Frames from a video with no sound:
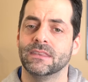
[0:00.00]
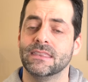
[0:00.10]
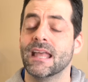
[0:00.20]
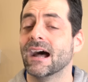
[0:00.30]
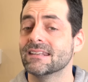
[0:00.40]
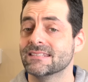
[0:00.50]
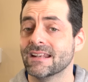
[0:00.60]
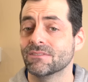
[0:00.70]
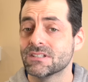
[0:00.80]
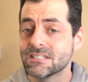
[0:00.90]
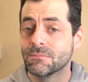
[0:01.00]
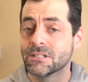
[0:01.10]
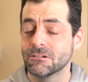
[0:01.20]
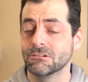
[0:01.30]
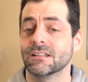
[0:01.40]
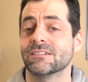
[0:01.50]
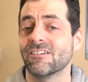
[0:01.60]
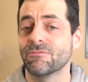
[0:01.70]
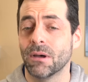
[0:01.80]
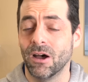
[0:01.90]
non-stainless steel material that's
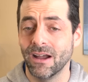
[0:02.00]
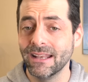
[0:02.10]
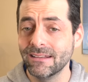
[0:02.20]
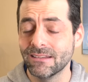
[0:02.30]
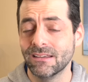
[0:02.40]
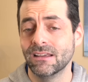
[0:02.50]
left behind.